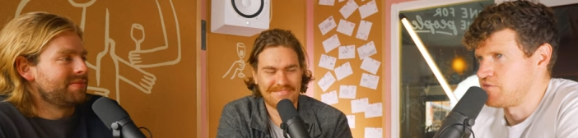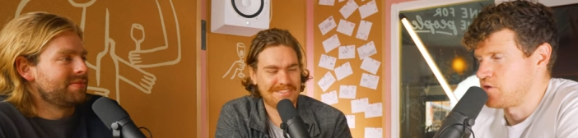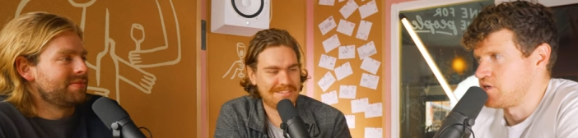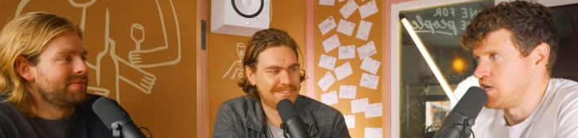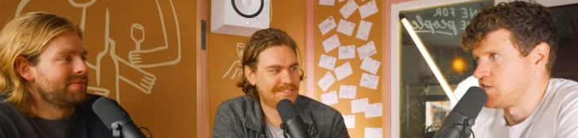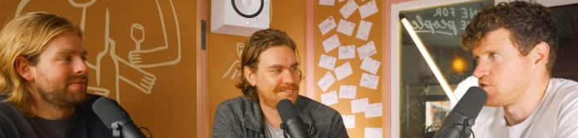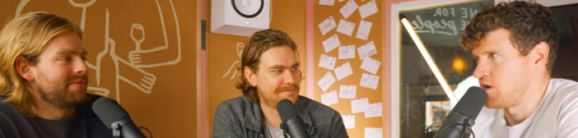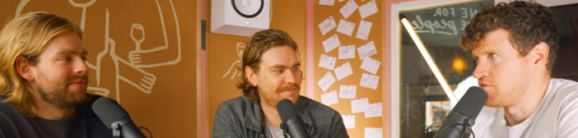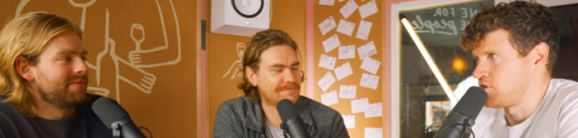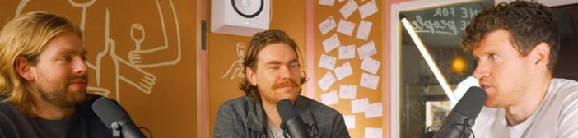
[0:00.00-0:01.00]
Speaker 1: of very niche
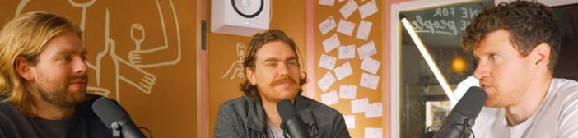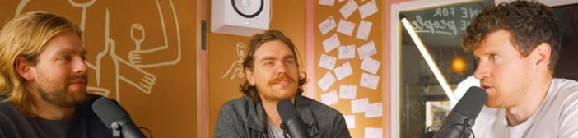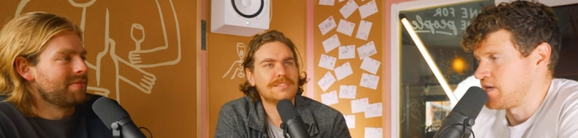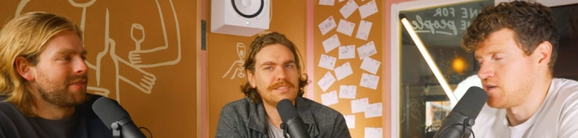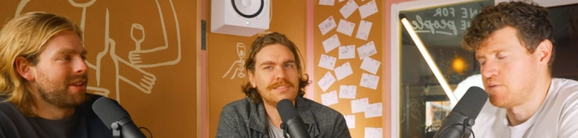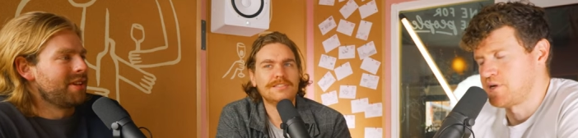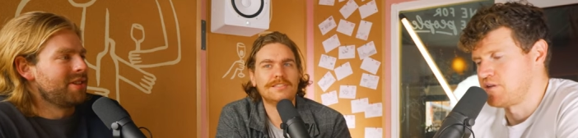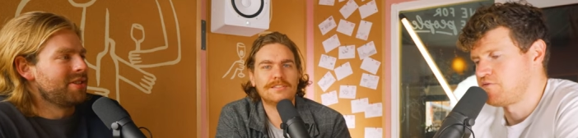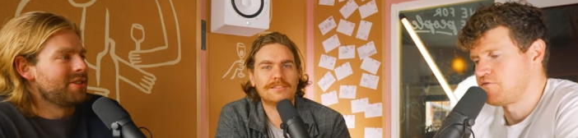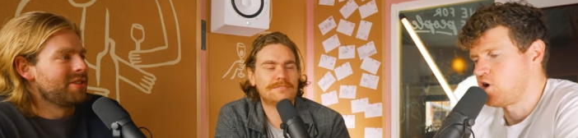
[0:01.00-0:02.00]
grape varieties that are allowed in it,
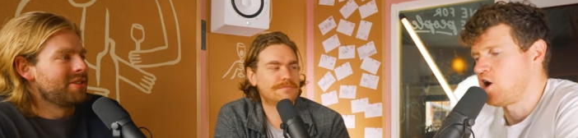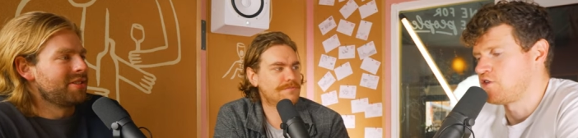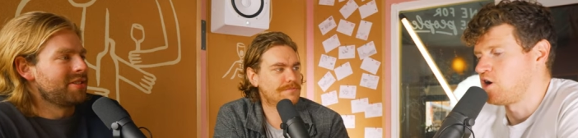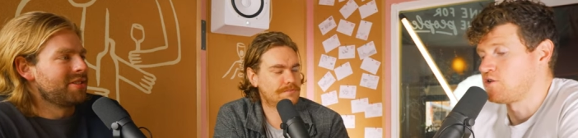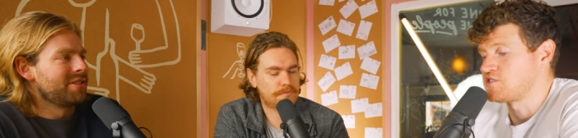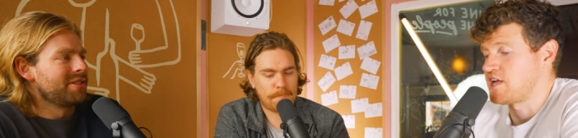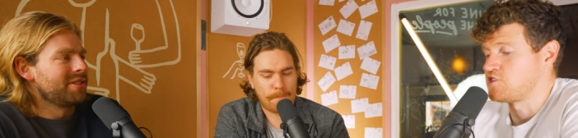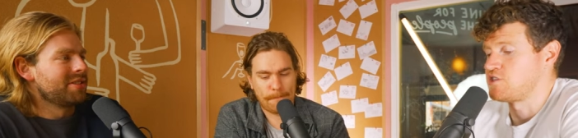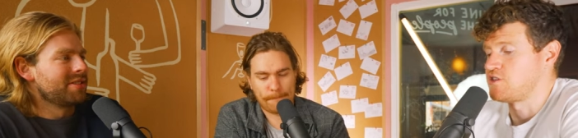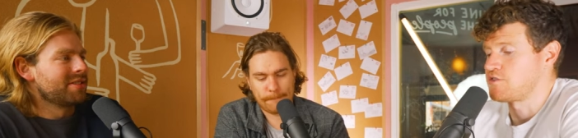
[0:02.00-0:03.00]
but for, on the whole, it's
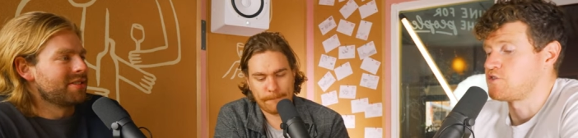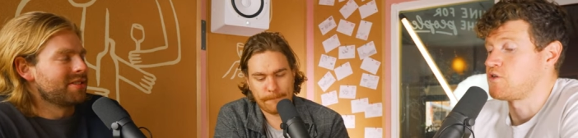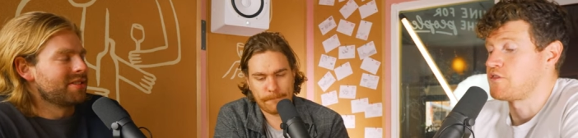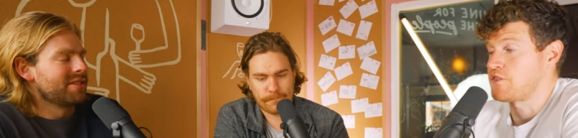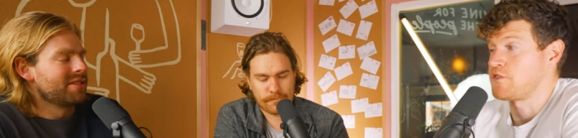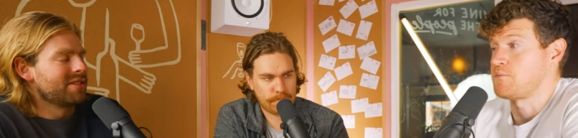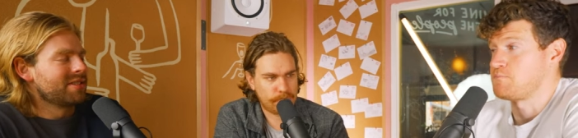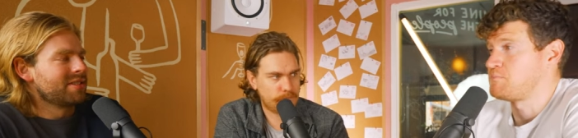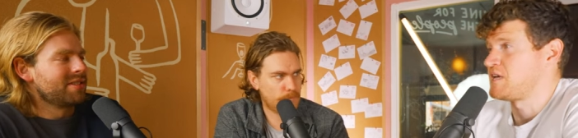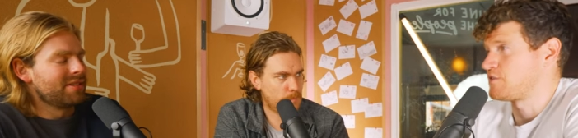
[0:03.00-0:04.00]
largely the, the the
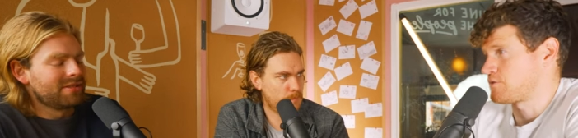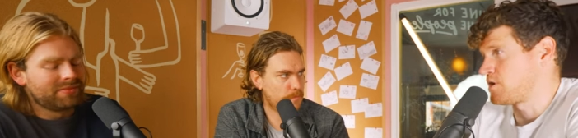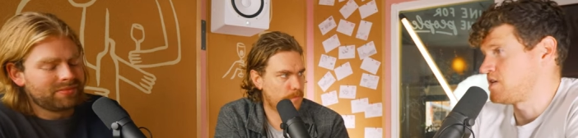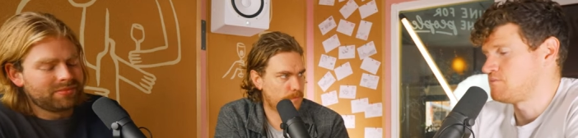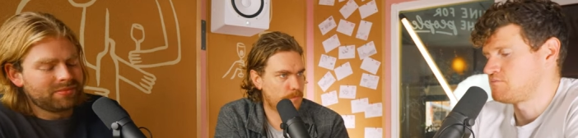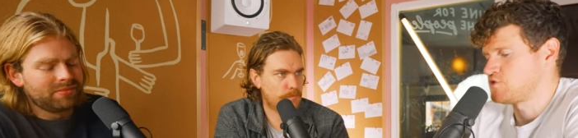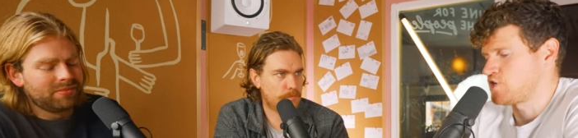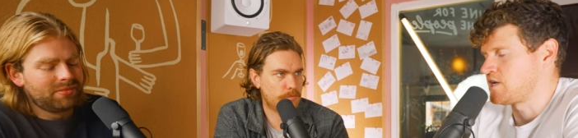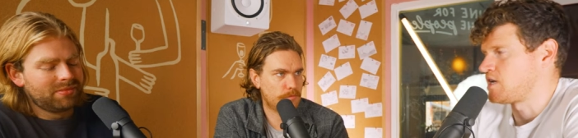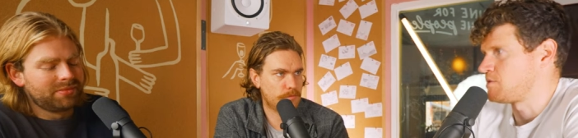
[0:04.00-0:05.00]
big three:
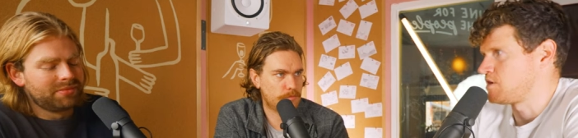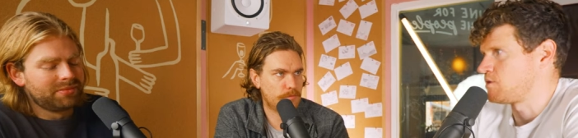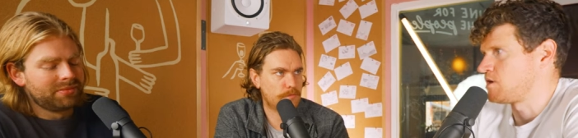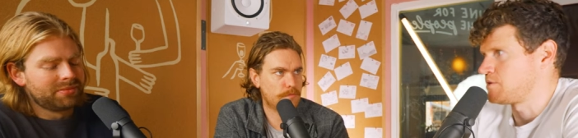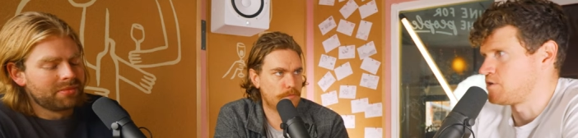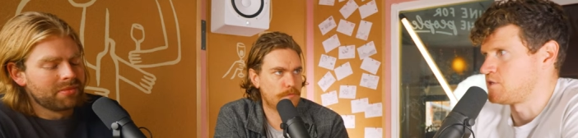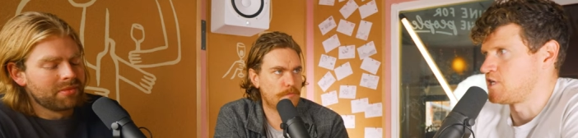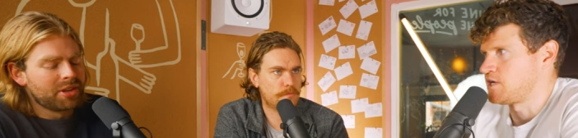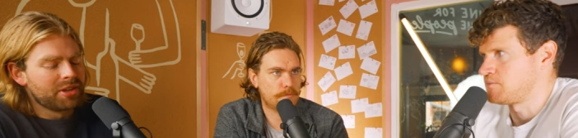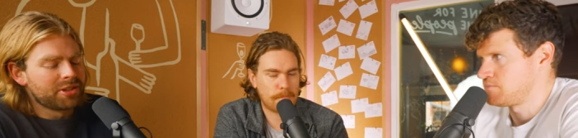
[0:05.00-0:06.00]
Chardonnay, Pinot Noir, Pinot
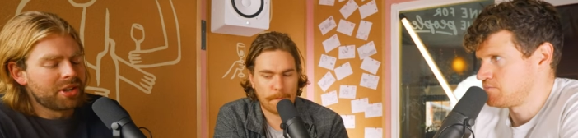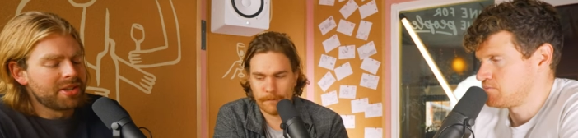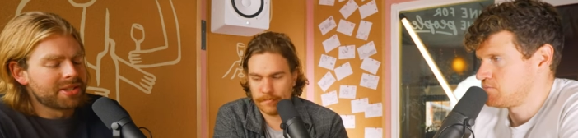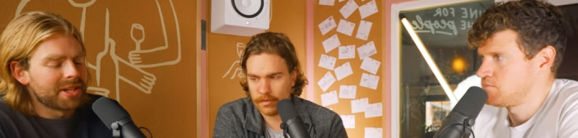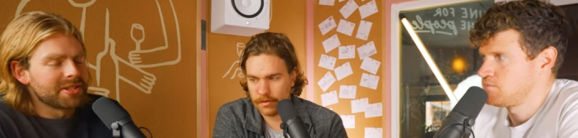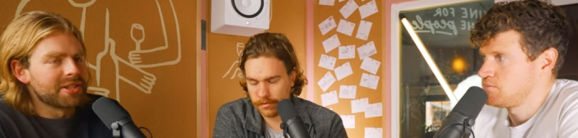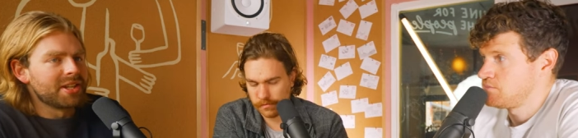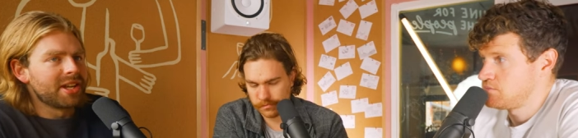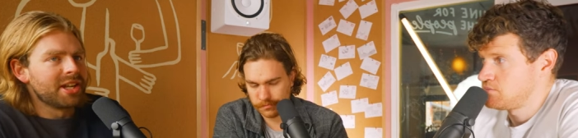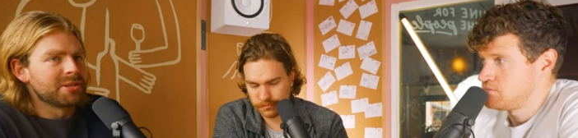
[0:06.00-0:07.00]
Meunier.
Speaker 2: So, in the sense
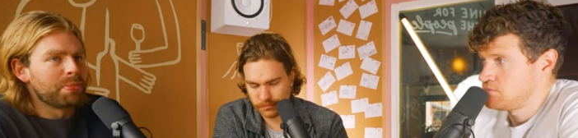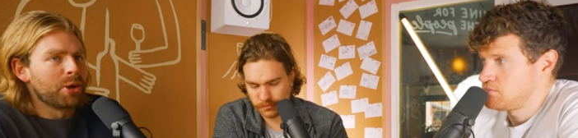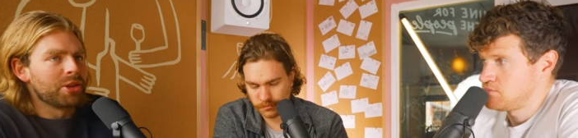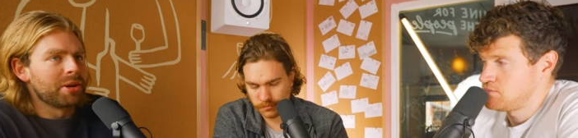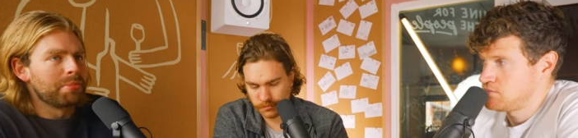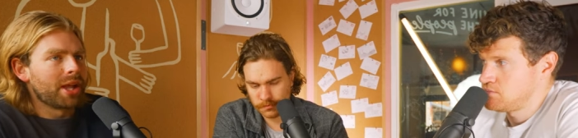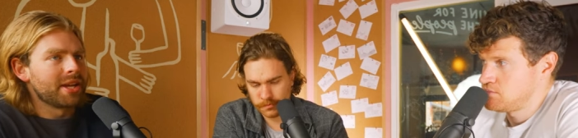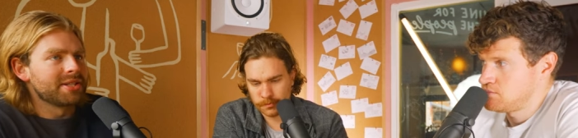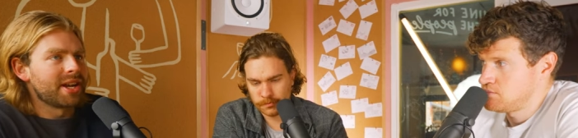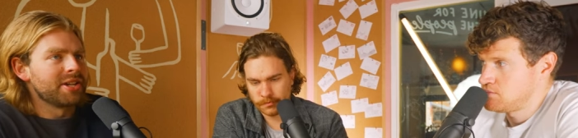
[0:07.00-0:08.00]
that it's both a
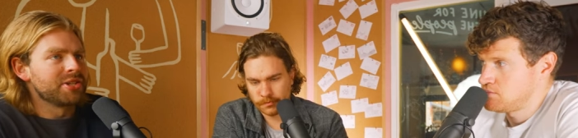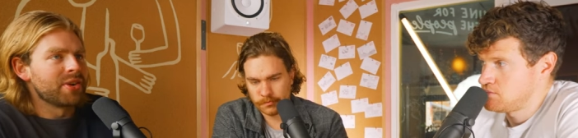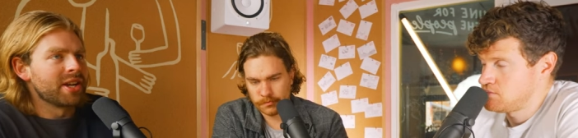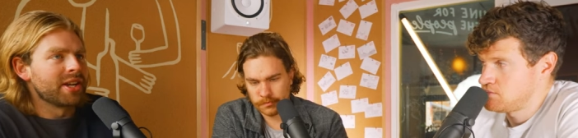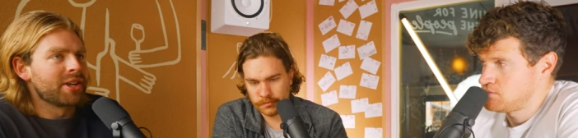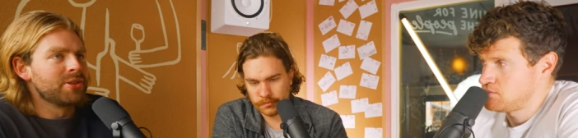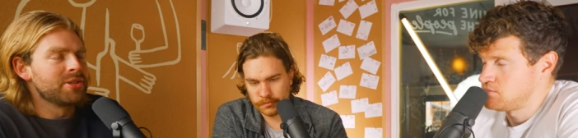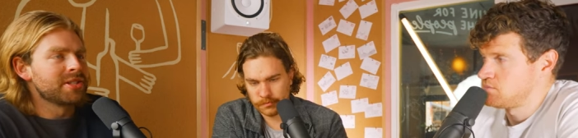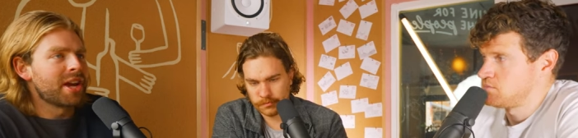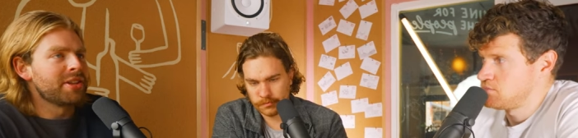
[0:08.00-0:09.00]
place and a drink, could
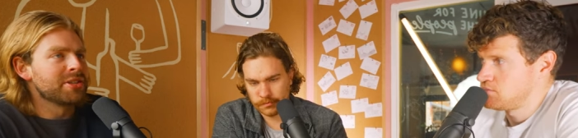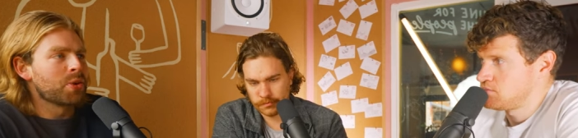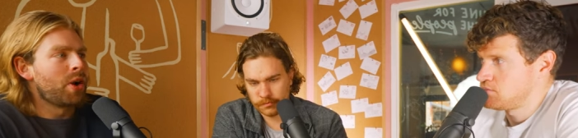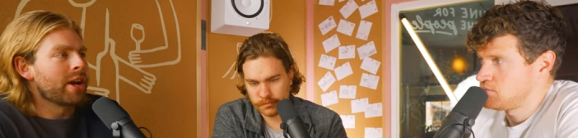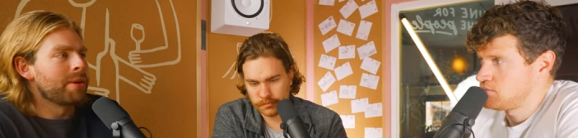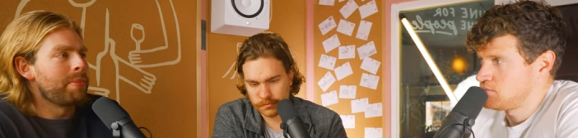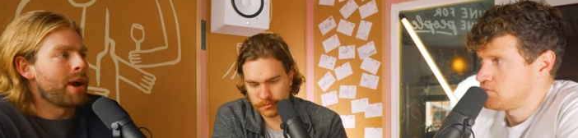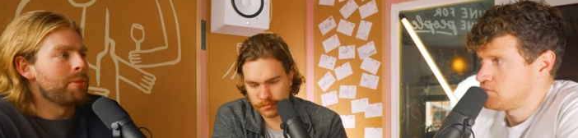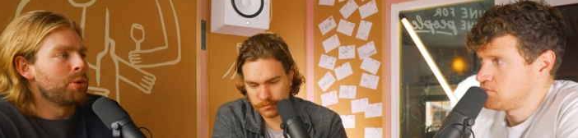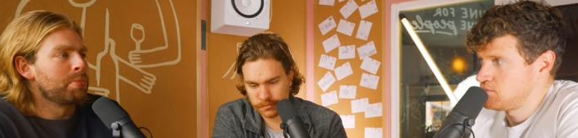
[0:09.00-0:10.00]
mm-hmm. you say that it's quite
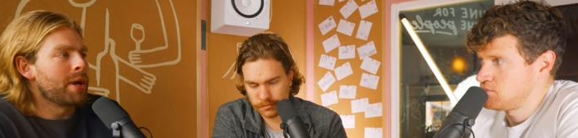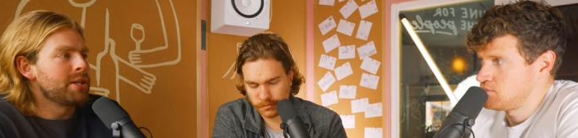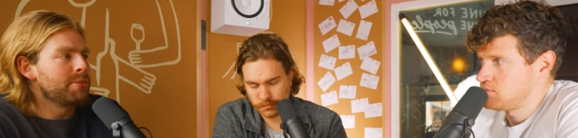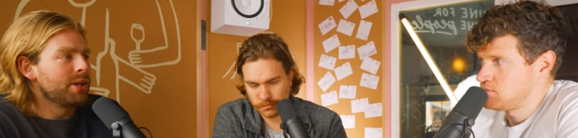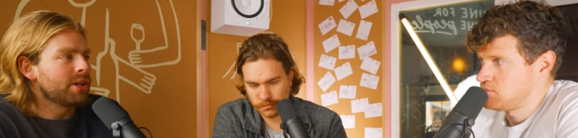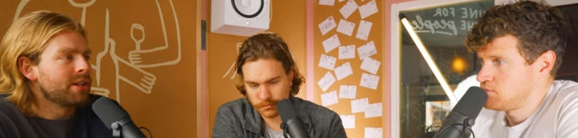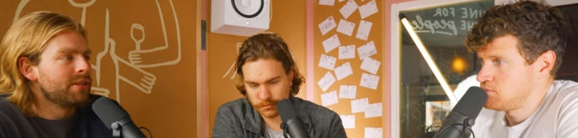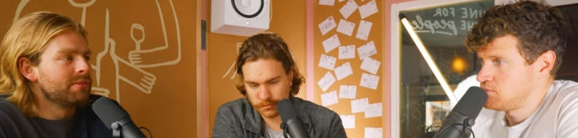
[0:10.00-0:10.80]
comparable to Bundaberg?